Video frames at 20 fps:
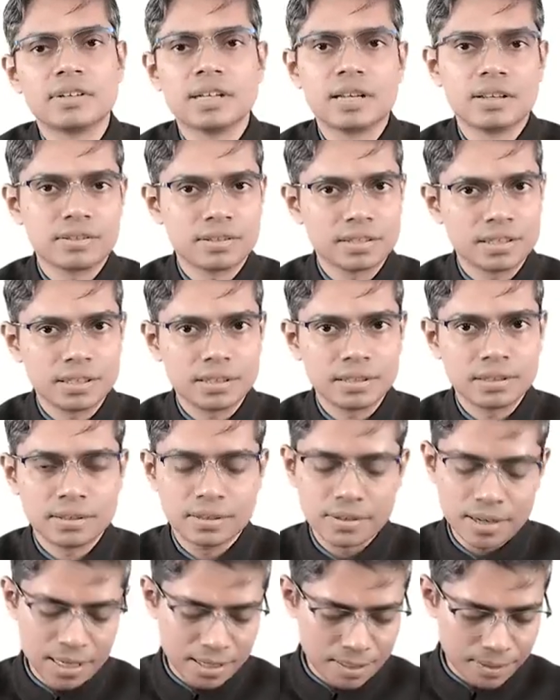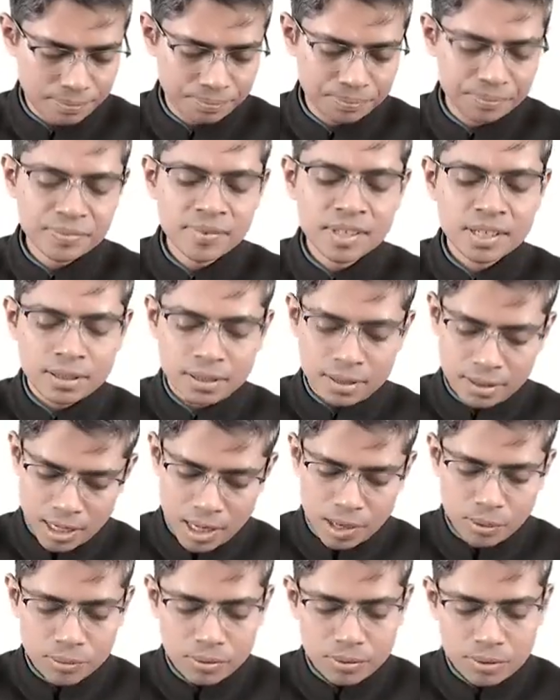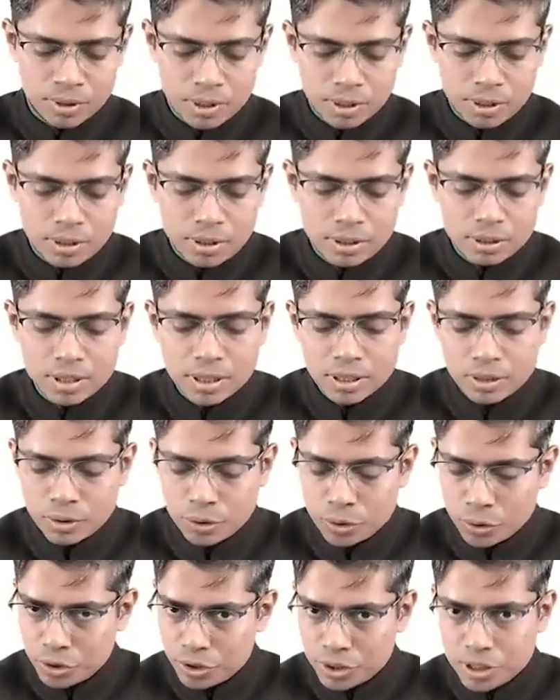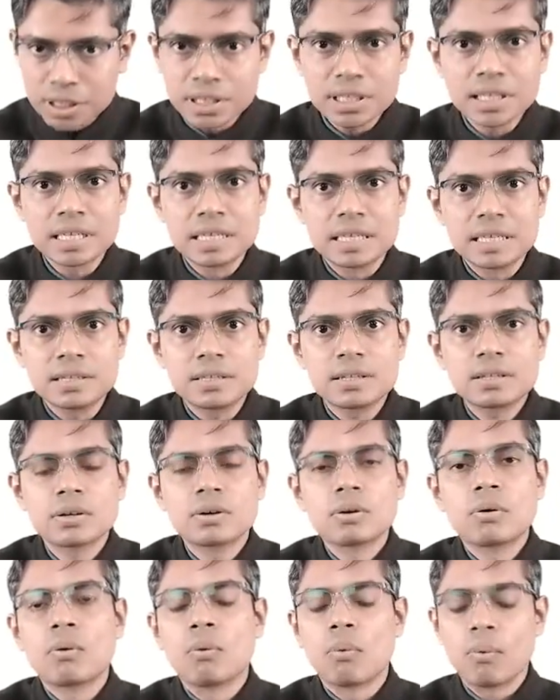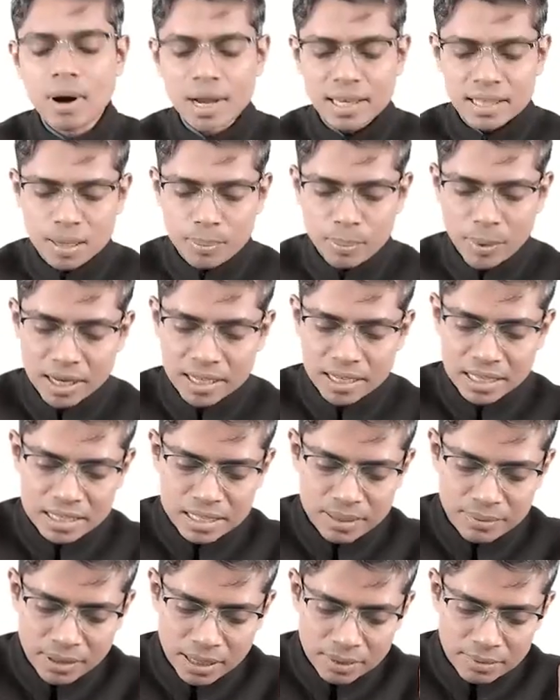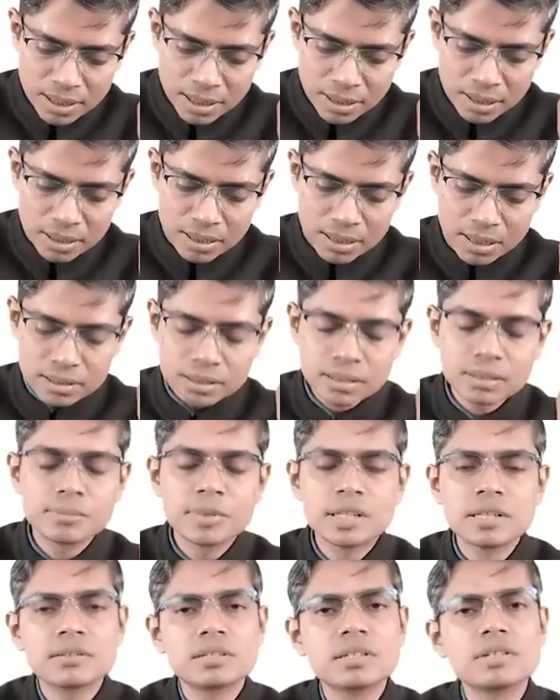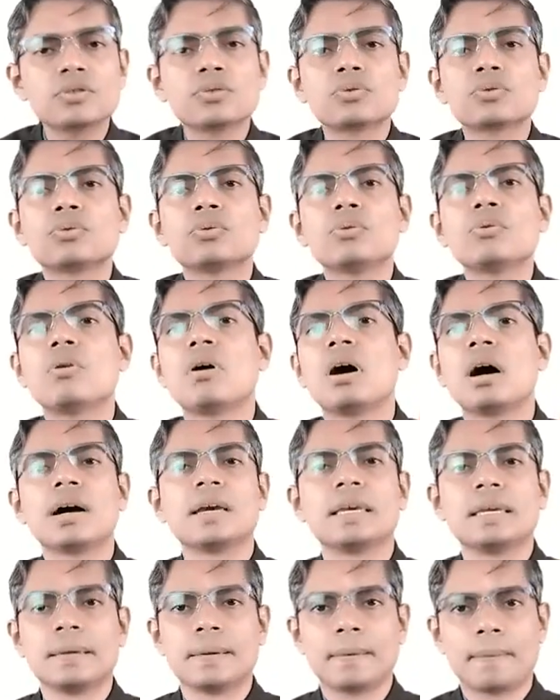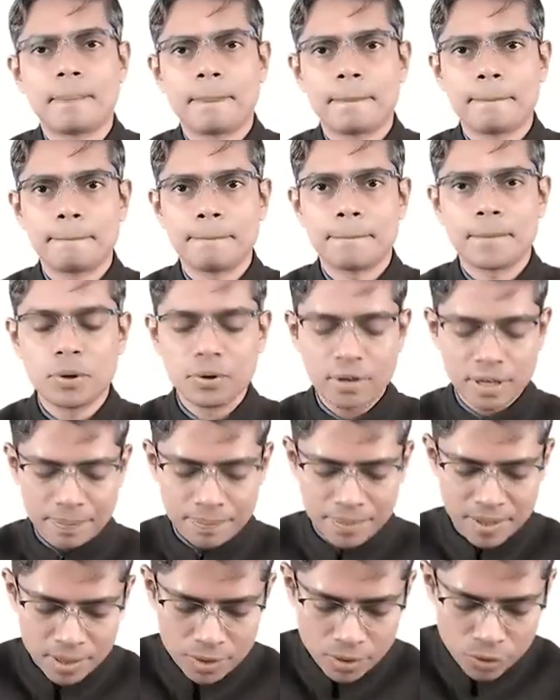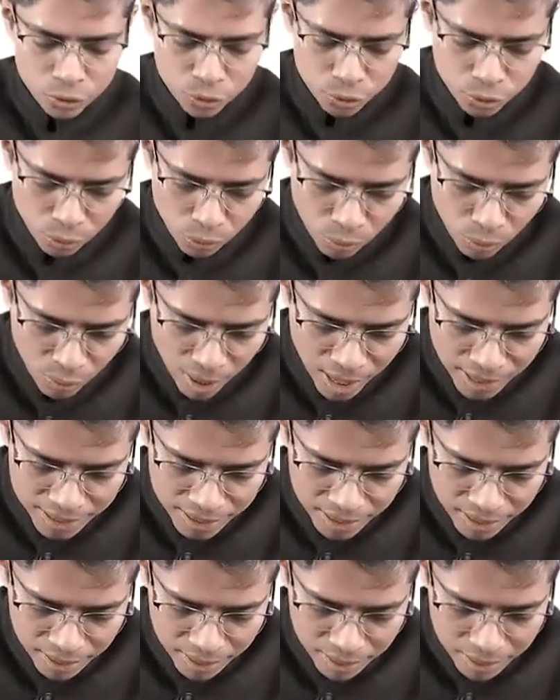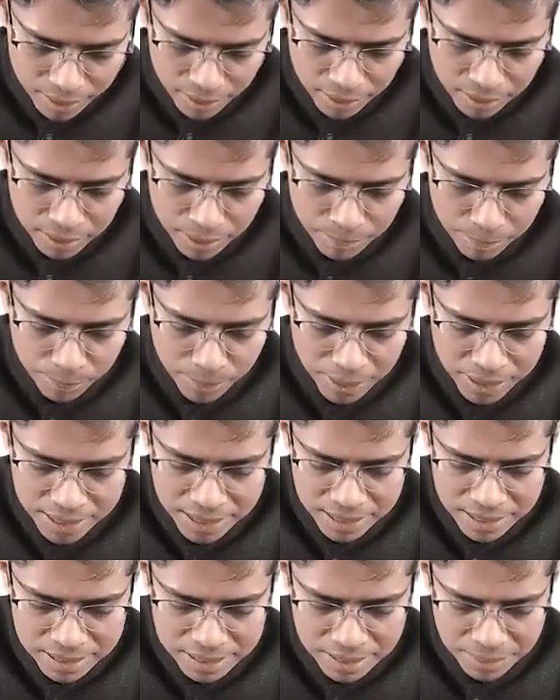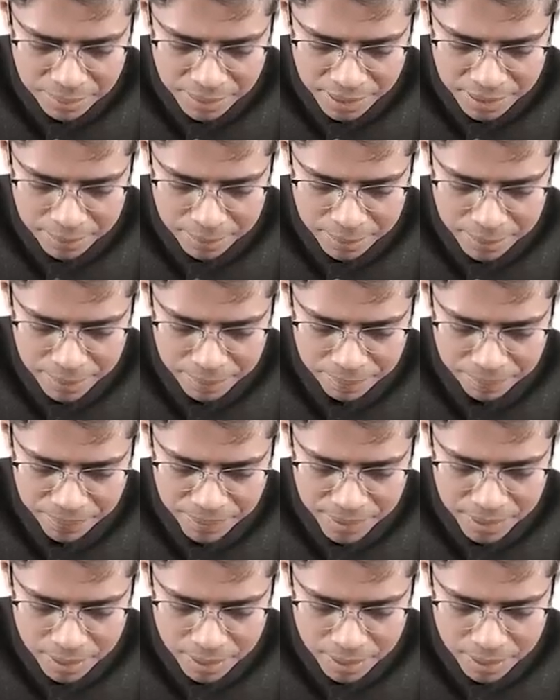velocity. Right. Now, the question is, why the Purkinje fiber conduction velocity is so high? Okay. So why the Purkinje fiber